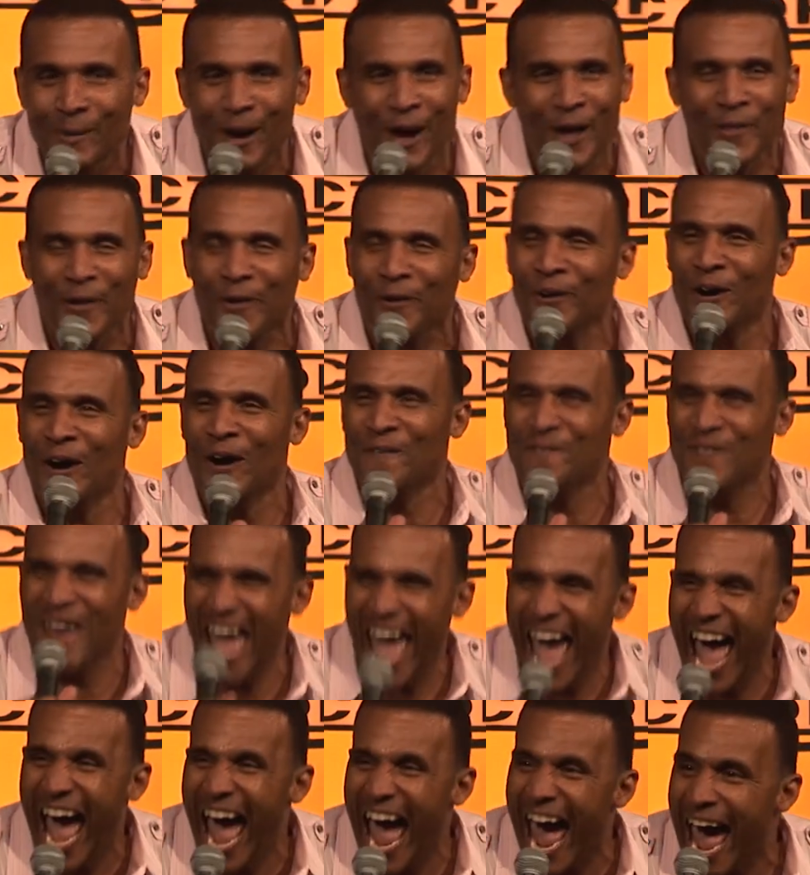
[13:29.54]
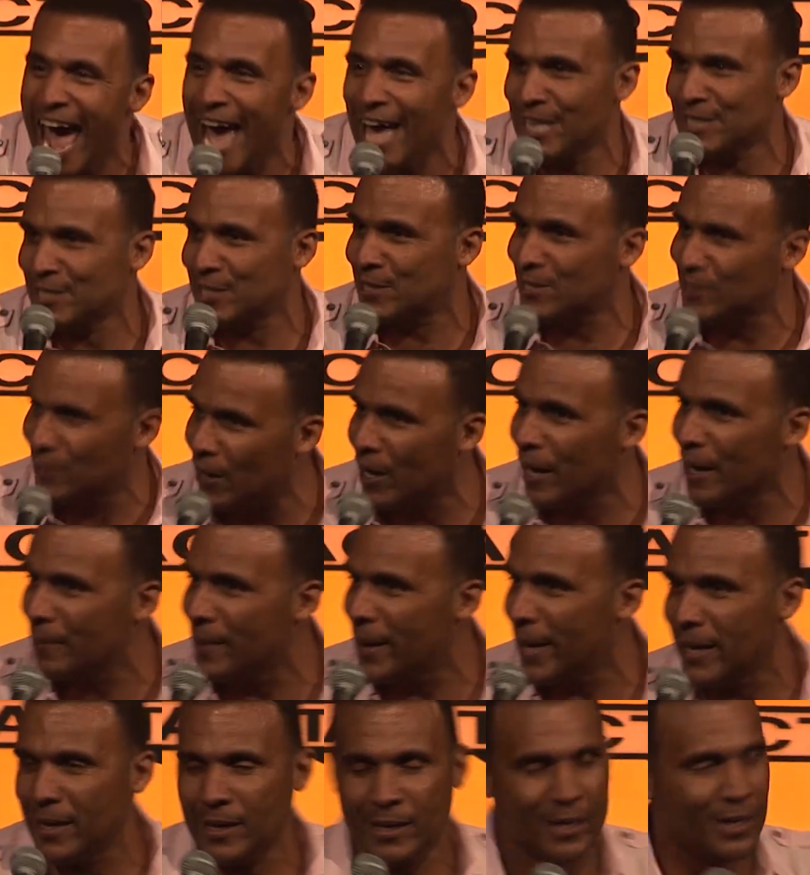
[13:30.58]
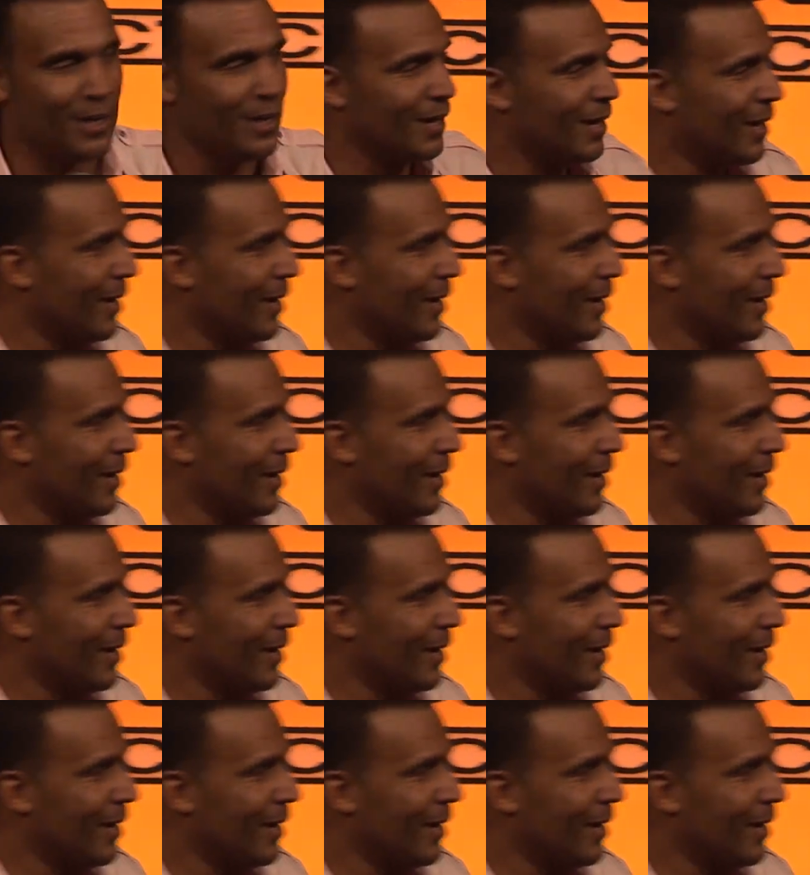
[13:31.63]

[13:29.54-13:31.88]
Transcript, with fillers: Mother of ass, you know what I